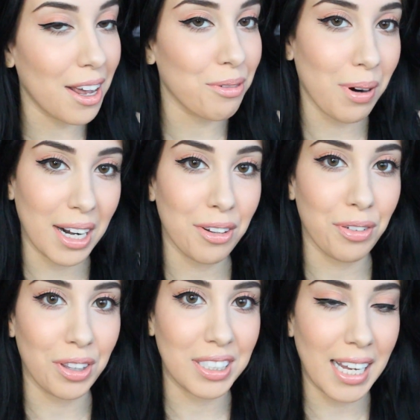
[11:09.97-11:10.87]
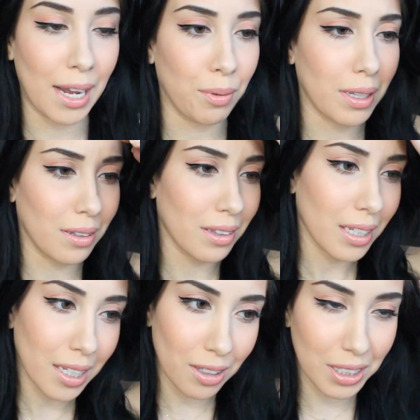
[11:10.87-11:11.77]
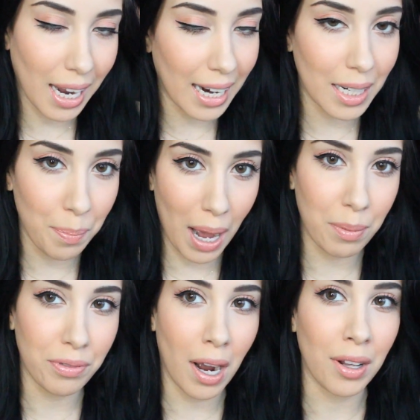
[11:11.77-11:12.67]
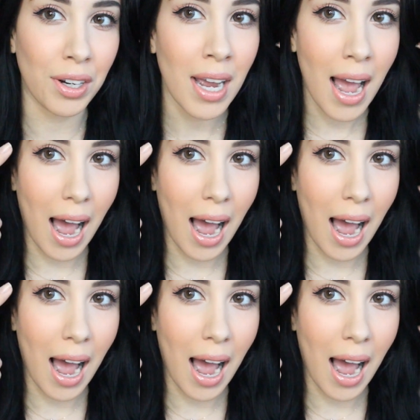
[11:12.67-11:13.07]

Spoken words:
and ready for the day with a little tiny pop of color